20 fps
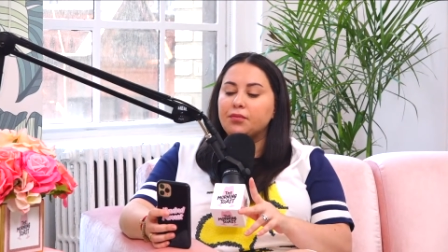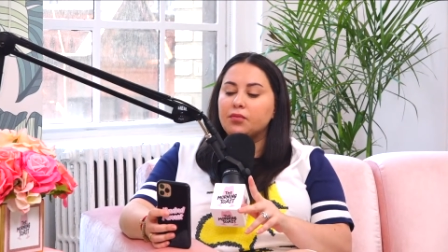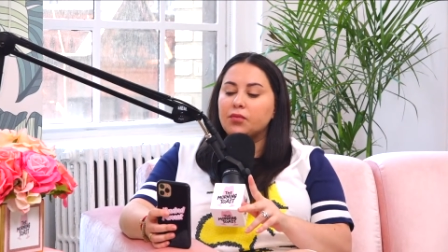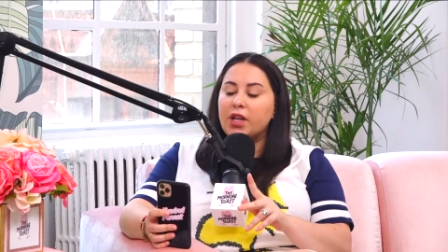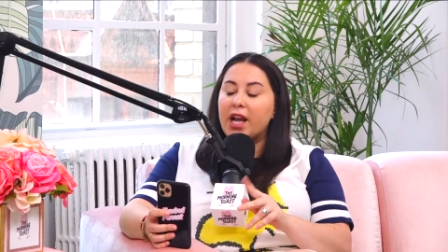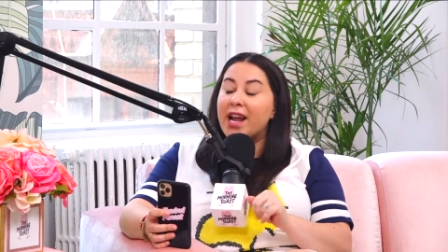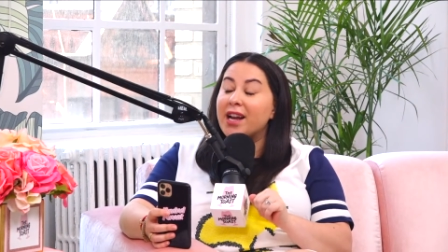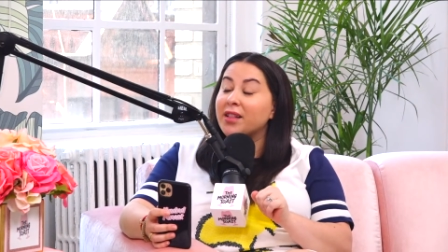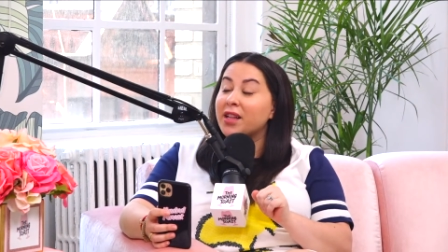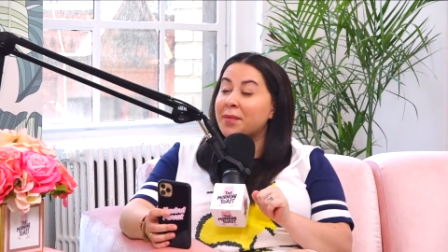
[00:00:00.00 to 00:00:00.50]

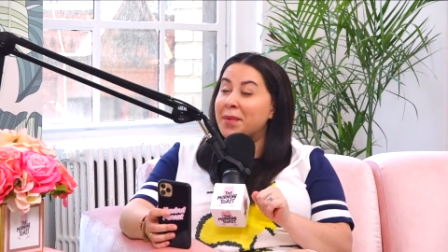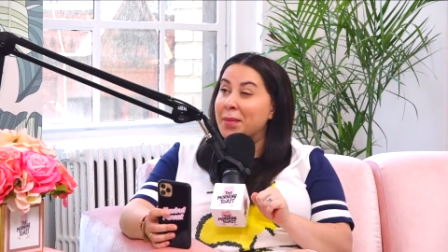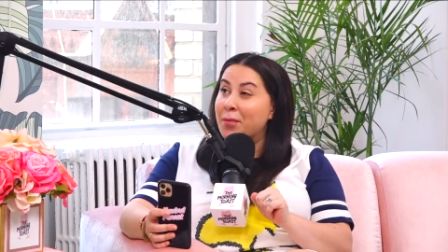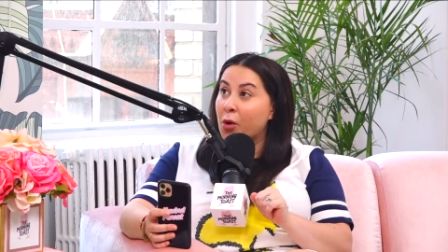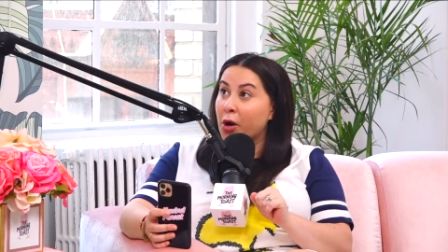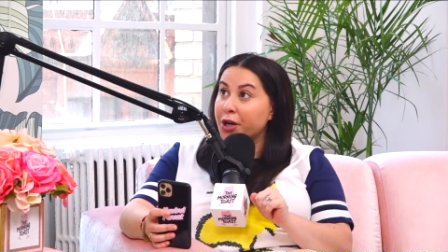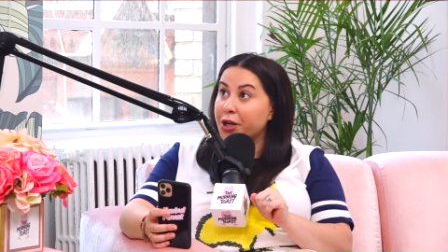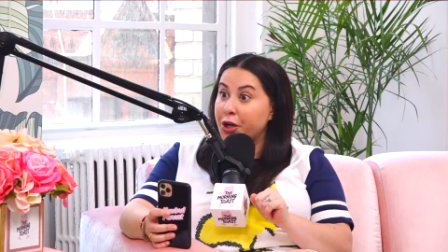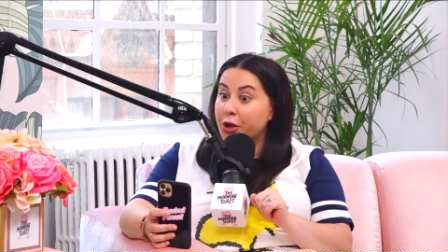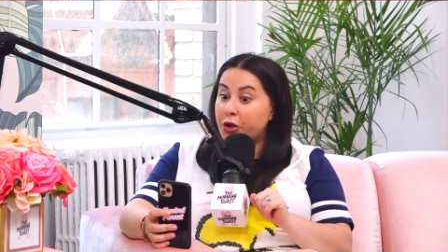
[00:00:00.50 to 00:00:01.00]
In a little bit
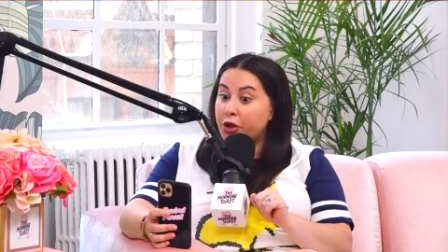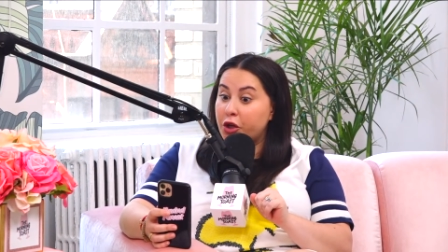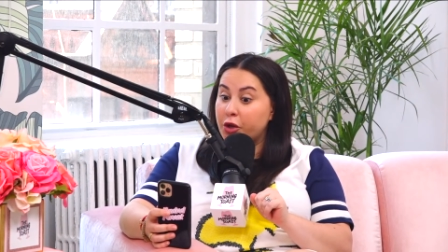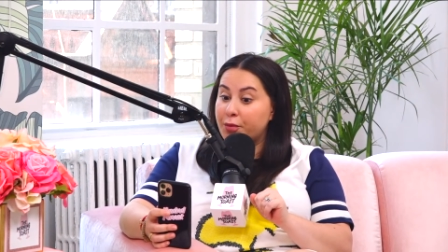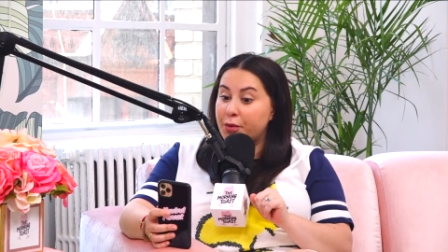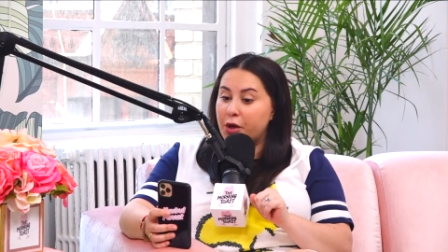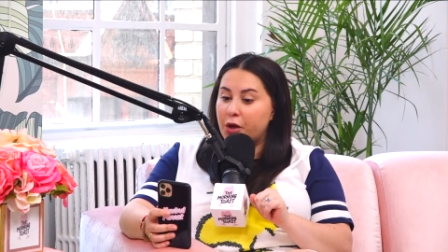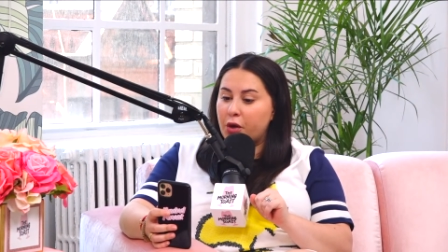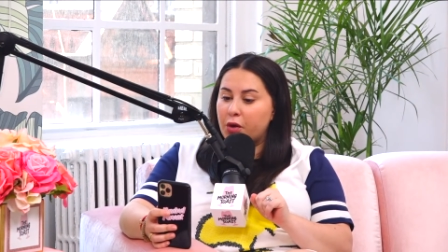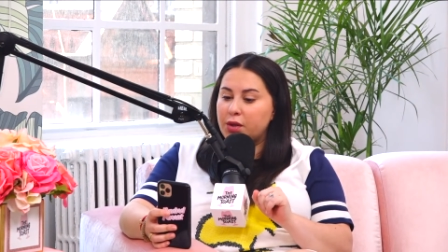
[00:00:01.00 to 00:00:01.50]
more YouTube
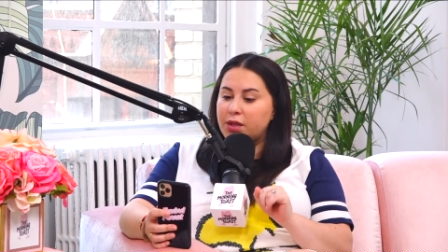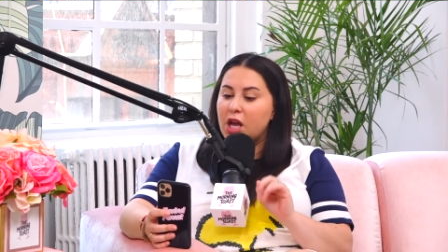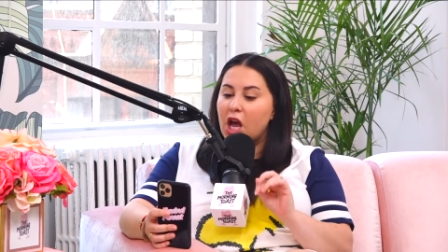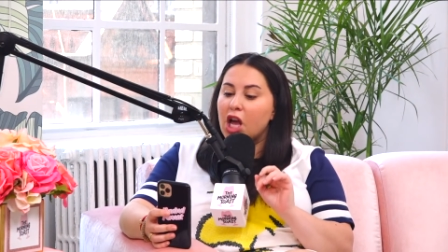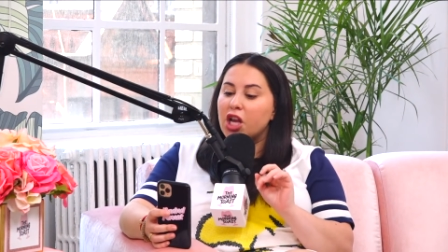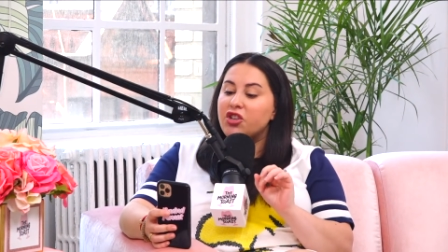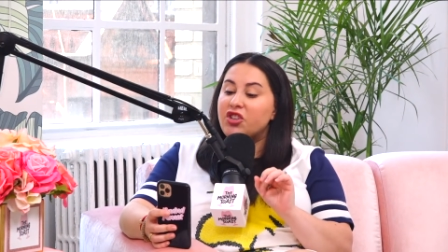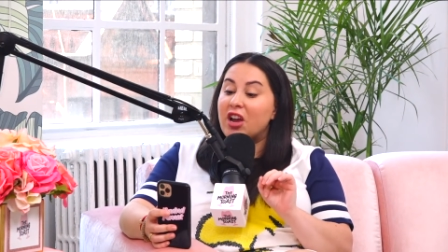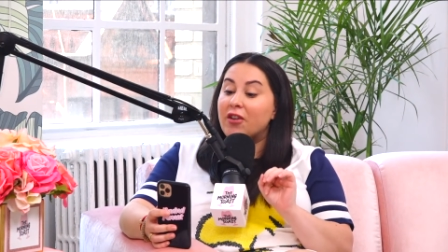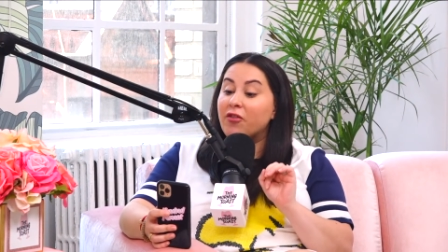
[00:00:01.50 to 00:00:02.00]
news,
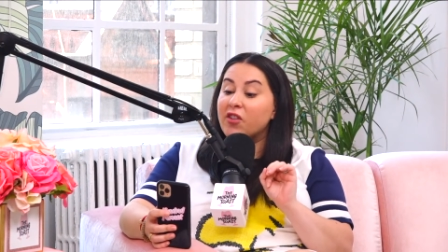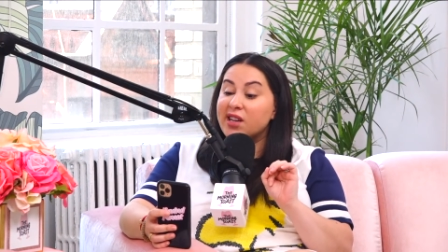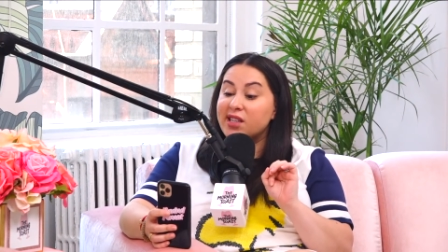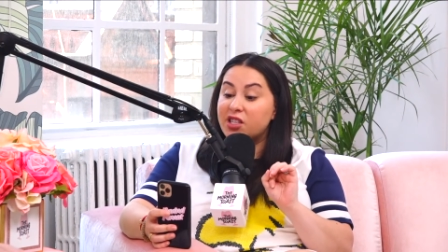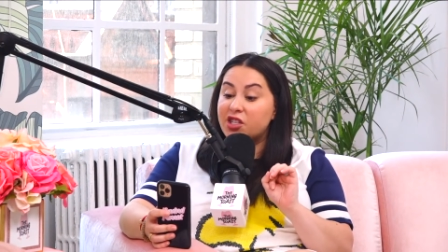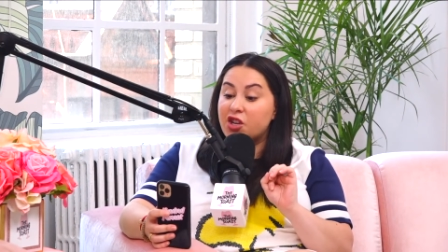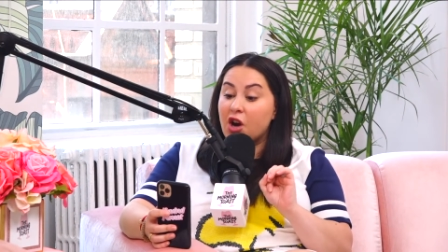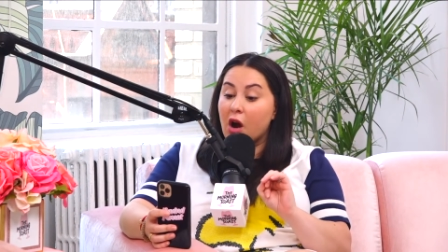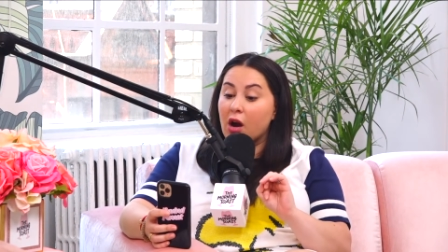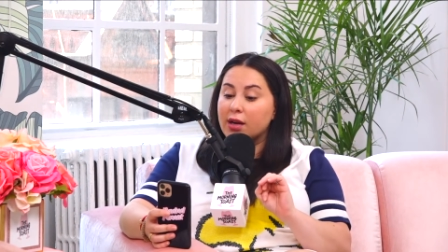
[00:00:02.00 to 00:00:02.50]
Jeffree
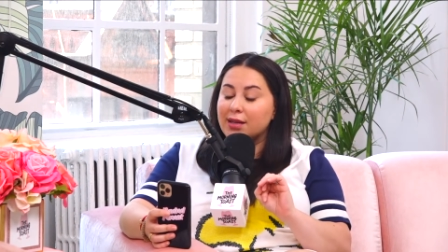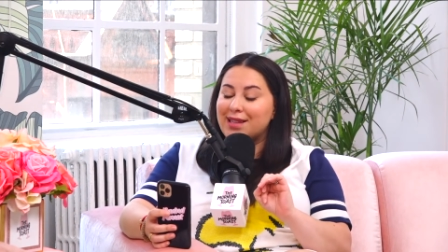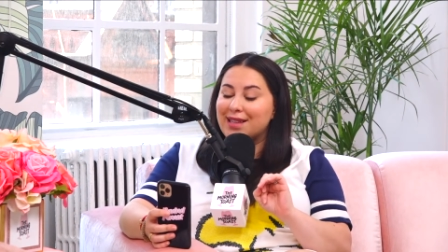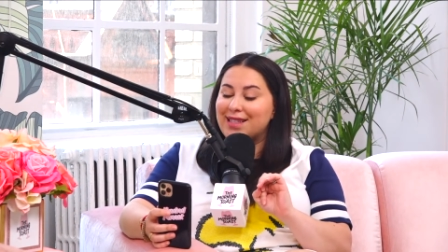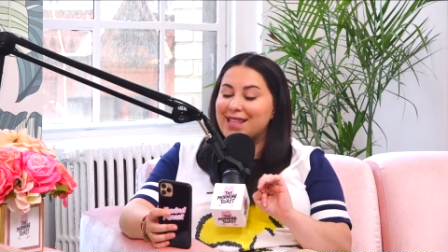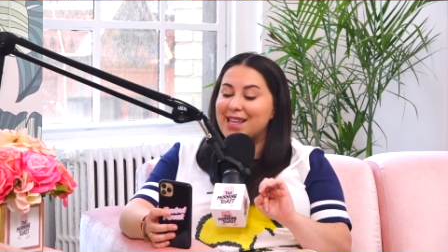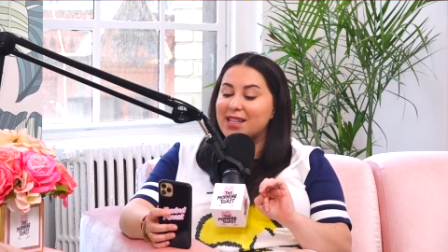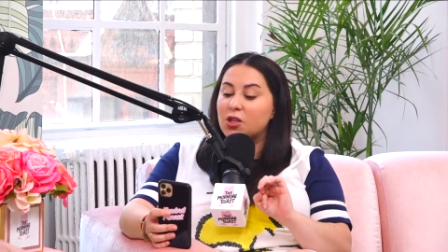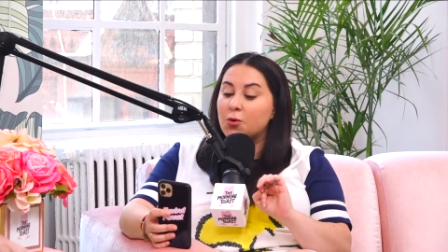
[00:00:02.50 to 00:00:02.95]
Star says he has